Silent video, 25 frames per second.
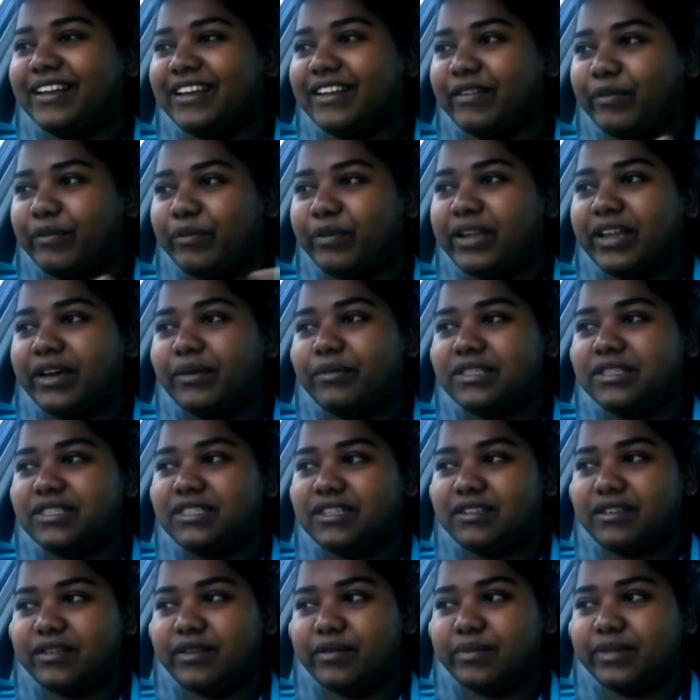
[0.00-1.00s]
well, I was
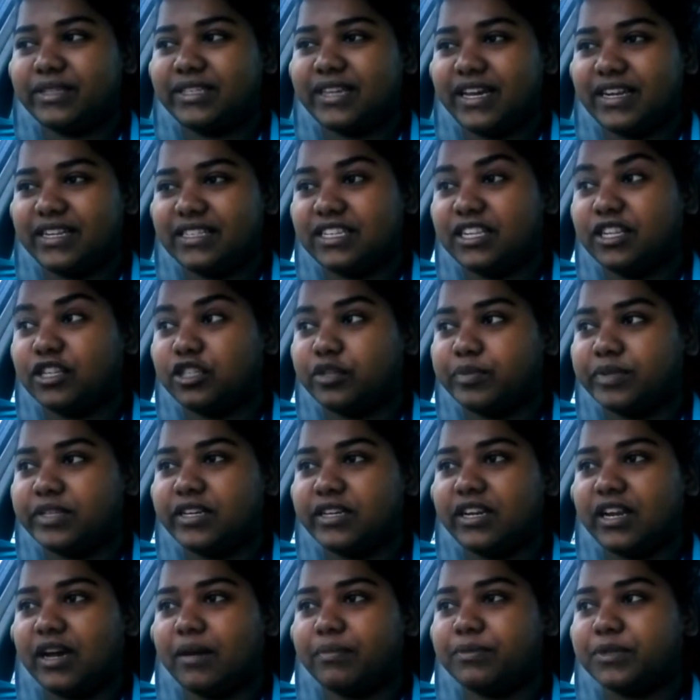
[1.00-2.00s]
still able to edit, I also put
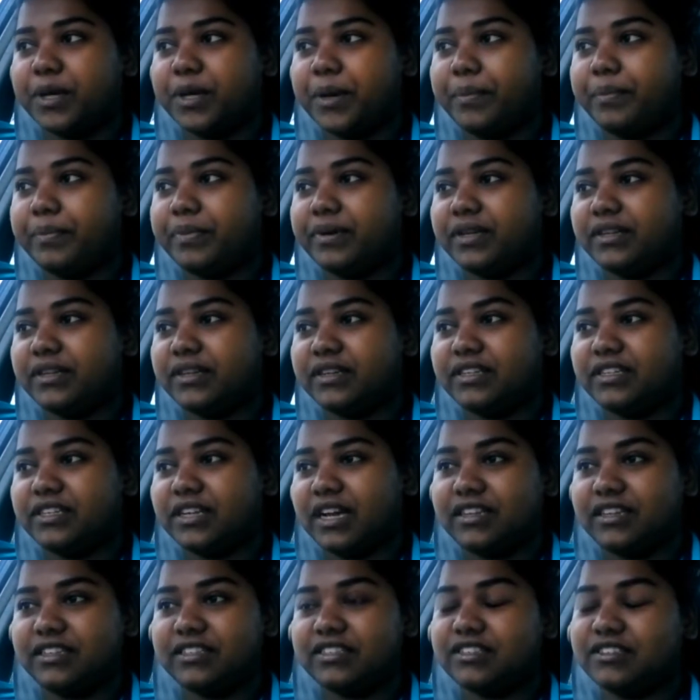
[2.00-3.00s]
on the laptop, but
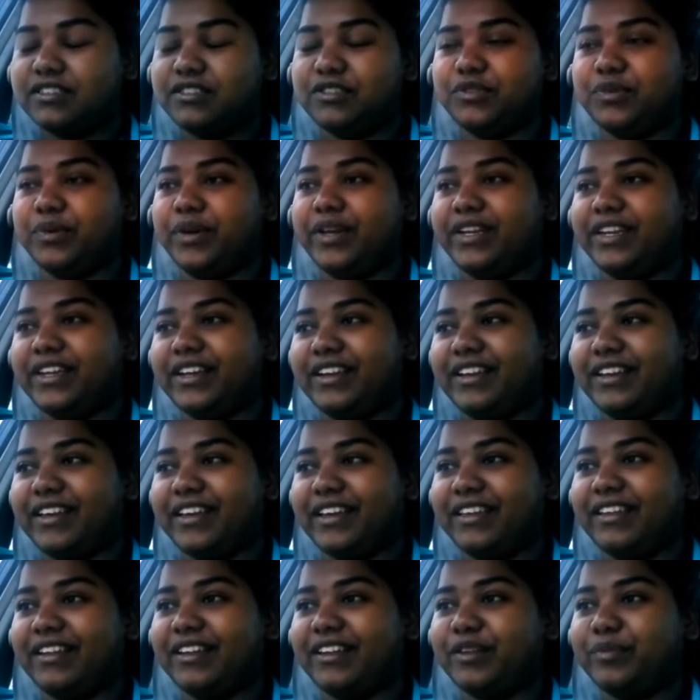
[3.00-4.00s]
I just didn't do anything
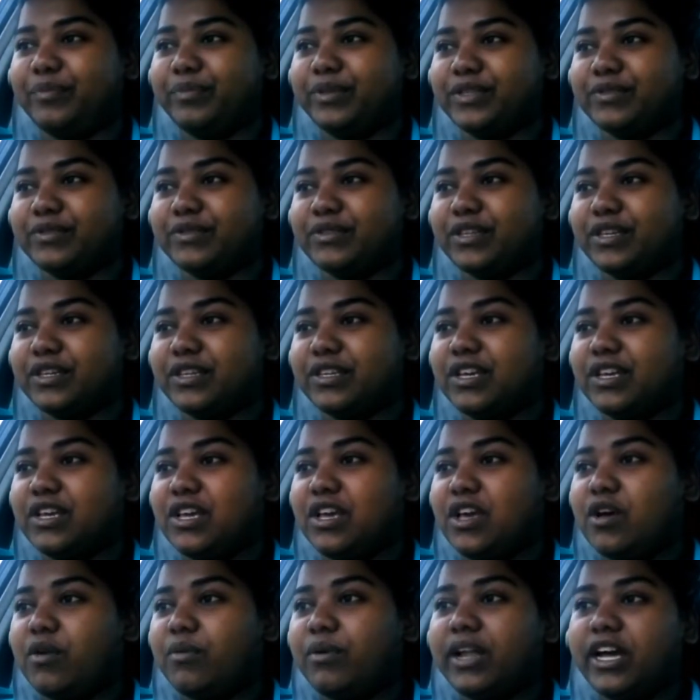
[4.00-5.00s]
again, and the place was like,
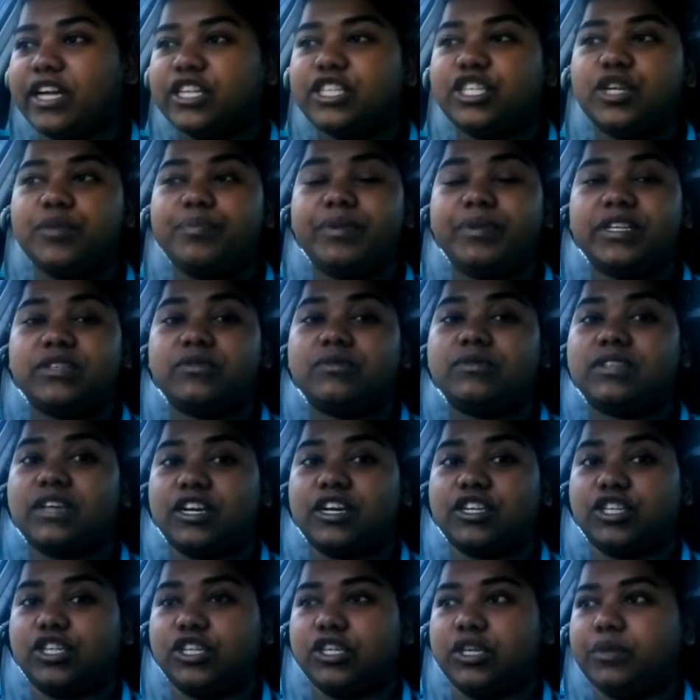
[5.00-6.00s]
well, actually the place was
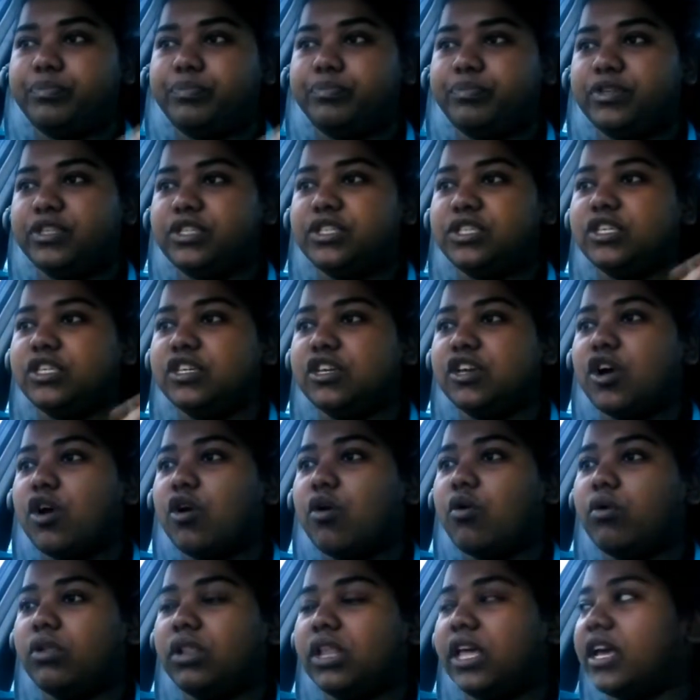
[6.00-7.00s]
actually pretty
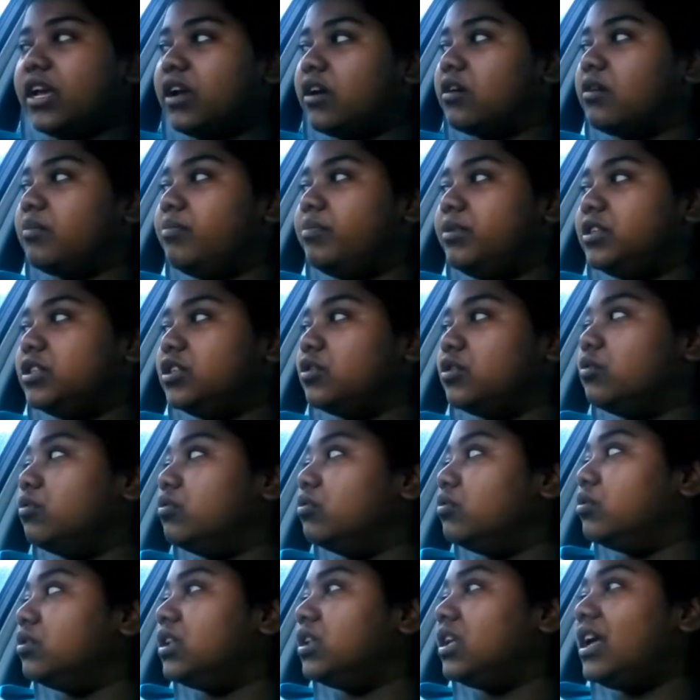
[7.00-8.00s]
like pretty
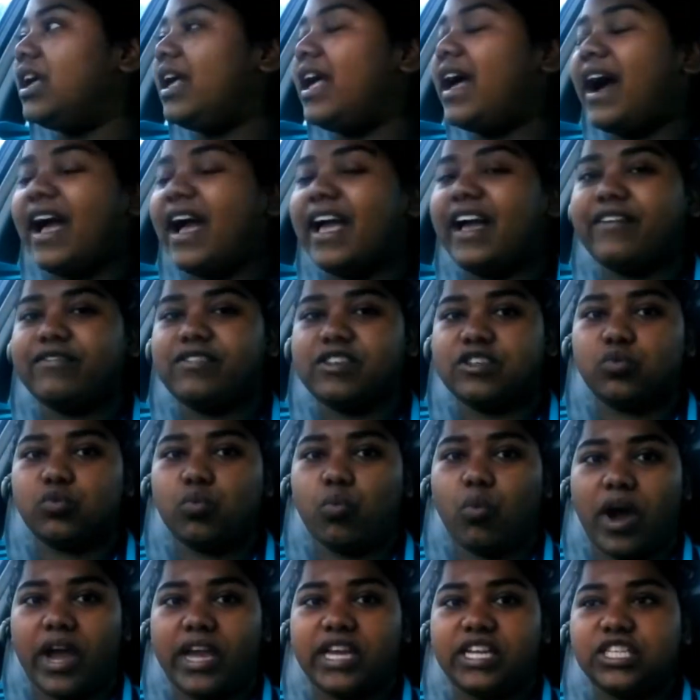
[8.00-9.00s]
cool. I have this
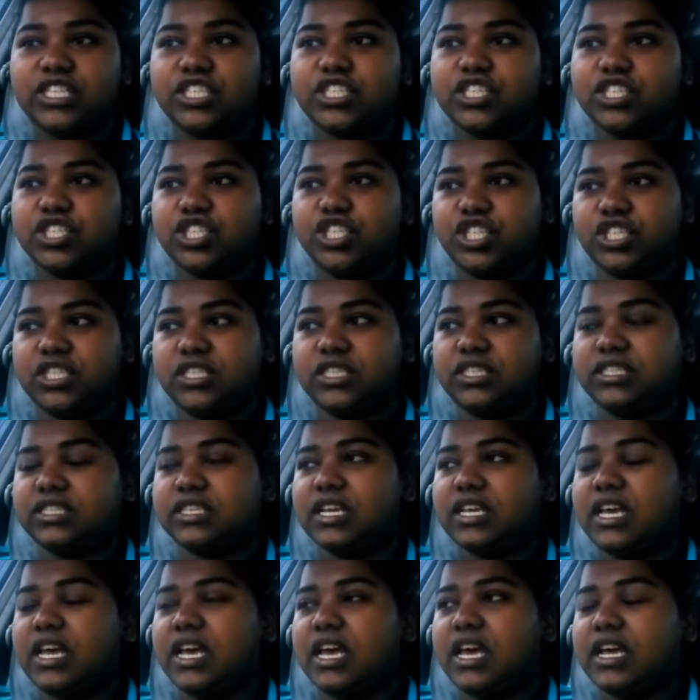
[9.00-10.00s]
white
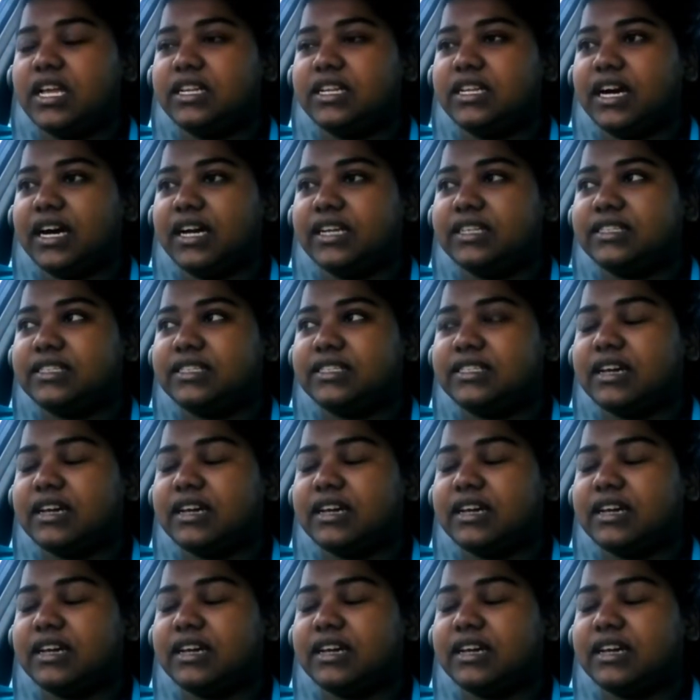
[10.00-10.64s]
sheet that